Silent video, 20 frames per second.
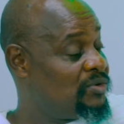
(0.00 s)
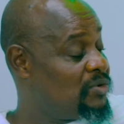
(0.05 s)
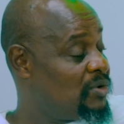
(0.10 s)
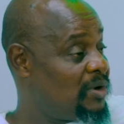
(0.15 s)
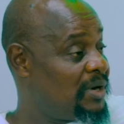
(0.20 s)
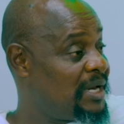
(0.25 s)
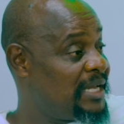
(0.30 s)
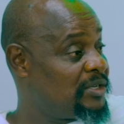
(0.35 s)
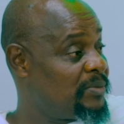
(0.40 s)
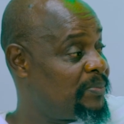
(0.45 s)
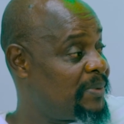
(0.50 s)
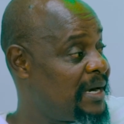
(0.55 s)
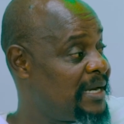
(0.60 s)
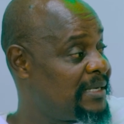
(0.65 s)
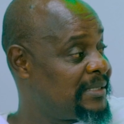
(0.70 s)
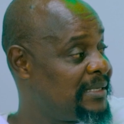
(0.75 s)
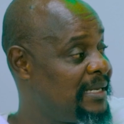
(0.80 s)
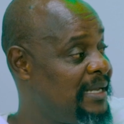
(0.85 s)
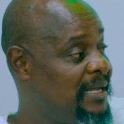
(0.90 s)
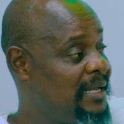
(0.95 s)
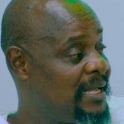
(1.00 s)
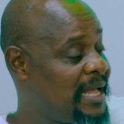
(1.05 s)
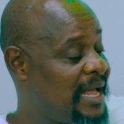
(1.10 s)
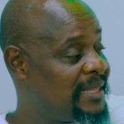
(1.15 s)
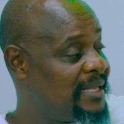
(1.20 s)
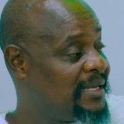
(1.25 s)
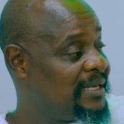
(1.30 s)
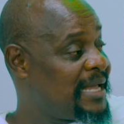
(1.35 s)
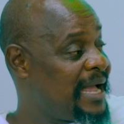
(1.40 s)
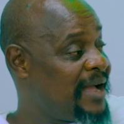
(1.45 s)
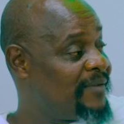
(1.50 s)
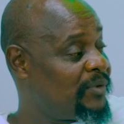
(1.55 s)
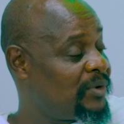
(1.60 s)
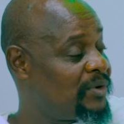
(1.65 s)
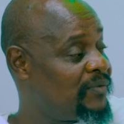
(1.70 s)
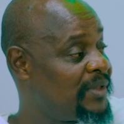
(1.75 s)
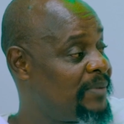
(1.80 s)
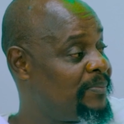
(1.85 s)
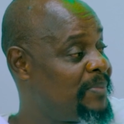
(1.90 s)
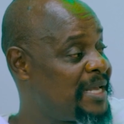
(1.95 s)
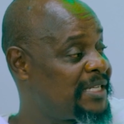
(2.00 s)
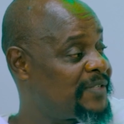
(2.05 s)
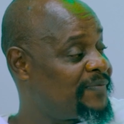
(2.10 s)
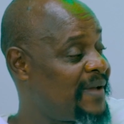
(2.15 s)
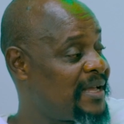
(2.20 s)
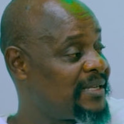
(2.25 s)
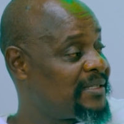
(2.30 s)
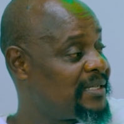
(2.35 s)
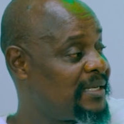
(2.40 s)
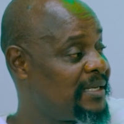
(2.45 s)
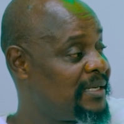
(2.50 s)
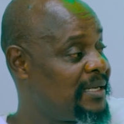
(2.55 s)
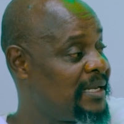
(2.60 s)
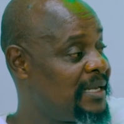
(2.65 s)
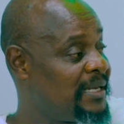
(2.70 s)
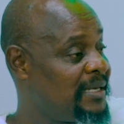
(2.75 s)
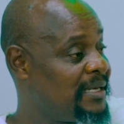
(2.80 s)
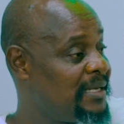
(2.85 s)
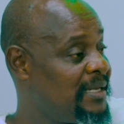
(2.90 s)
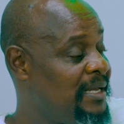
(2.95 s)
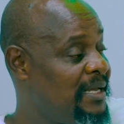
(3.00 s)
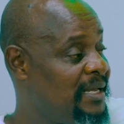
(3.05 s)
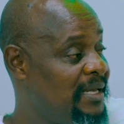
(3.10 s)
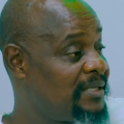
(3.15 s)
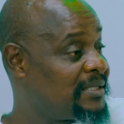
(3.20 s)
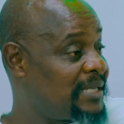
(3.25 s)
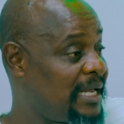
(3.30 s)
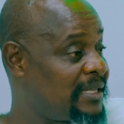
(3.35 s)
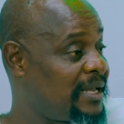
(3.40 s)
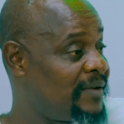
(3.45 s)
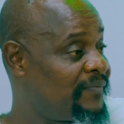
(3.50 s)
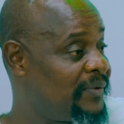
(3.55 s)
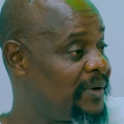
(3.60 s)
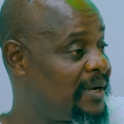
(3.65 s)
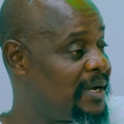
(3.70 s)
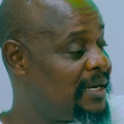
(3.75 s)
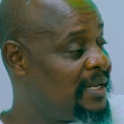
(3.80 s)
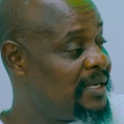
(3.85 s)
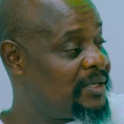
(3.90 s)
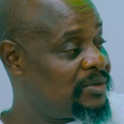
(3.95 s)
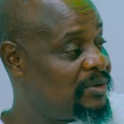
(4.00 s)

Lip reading: Orlando Pirates, I think they have one of the best fans in South Africa there.